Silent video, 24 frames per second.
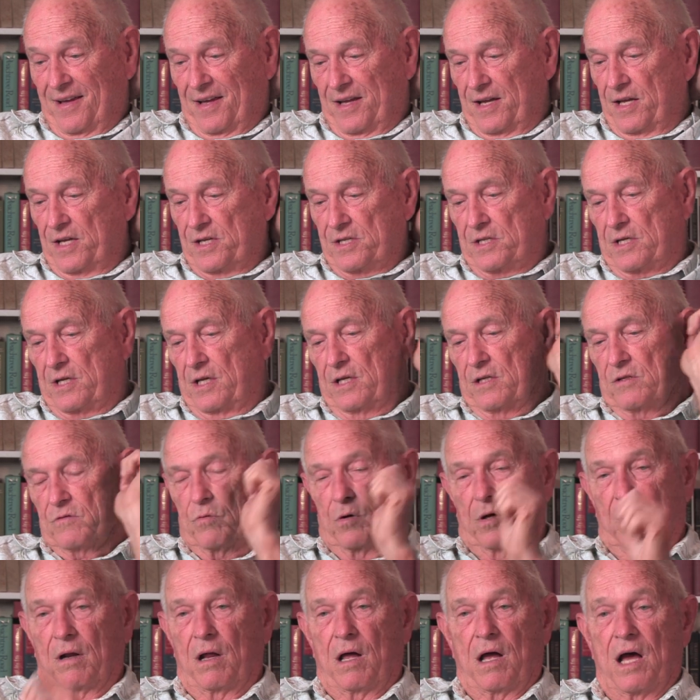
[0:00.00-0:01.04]
He says,
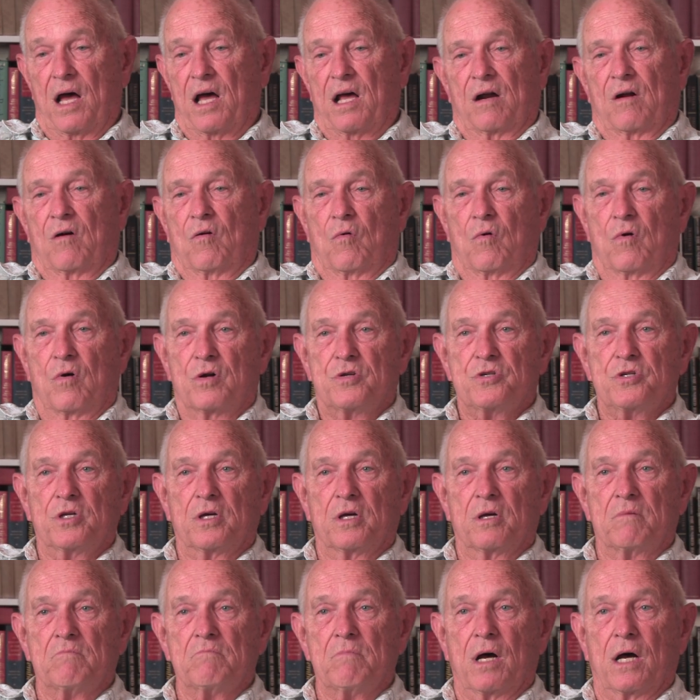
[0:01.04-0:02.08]
well, I don't want
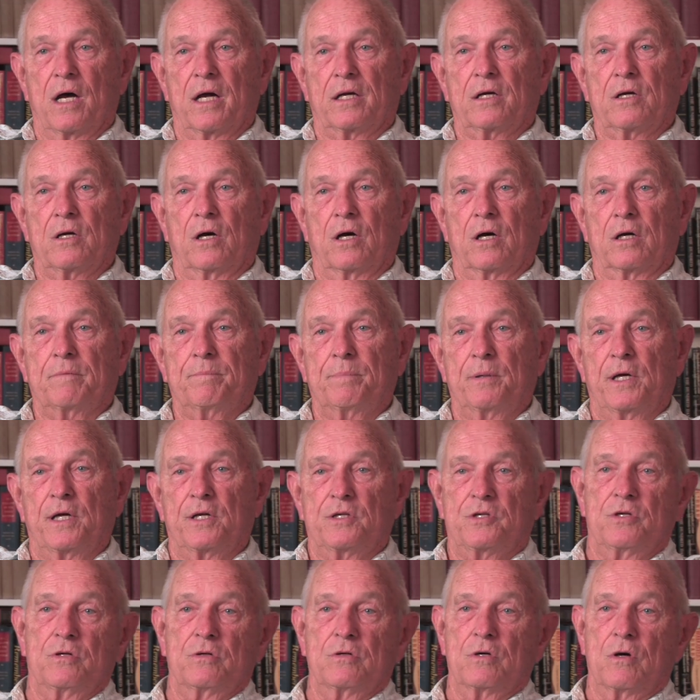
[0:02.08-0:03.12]
you in my
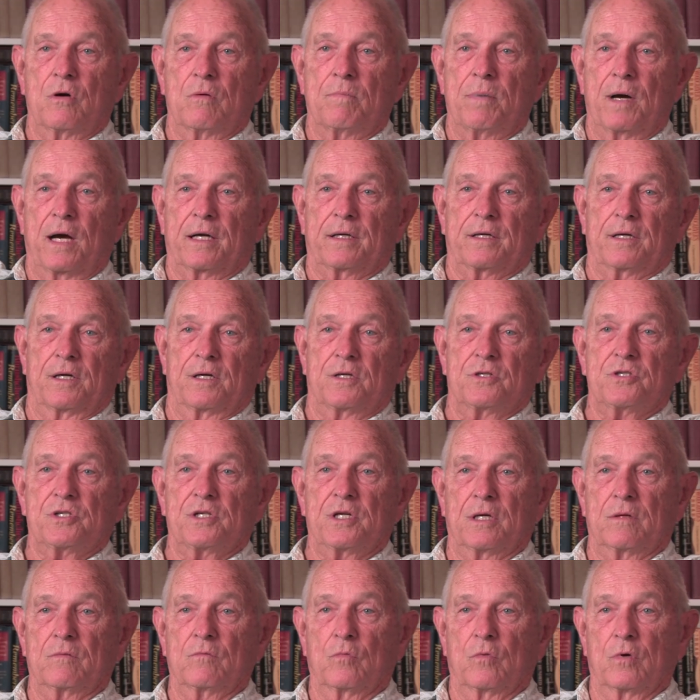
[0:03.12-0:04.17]
cockpit. You can go back here and
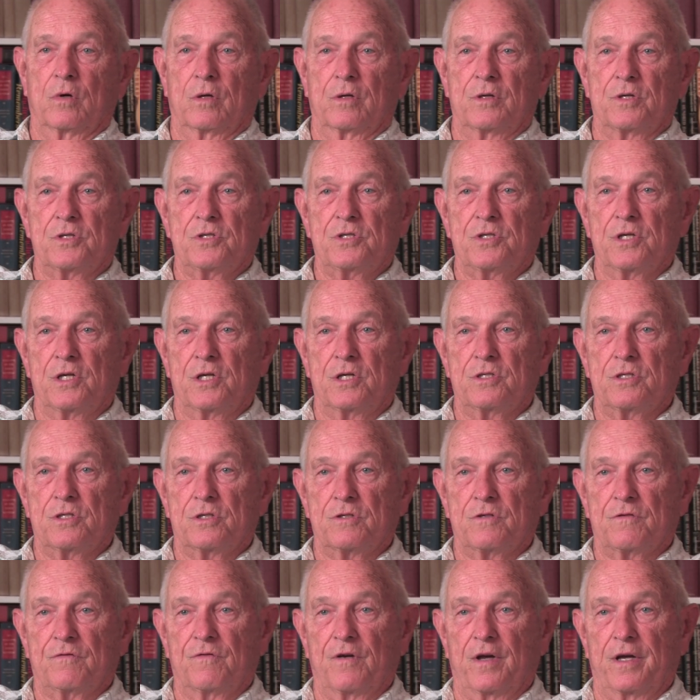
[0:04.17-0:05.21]
sit in one of the seats
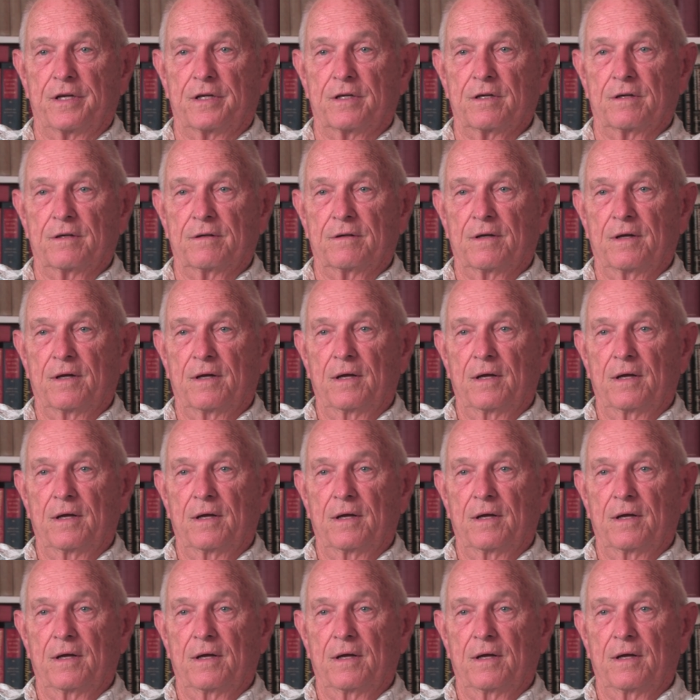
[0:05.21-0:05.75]
that's vacant.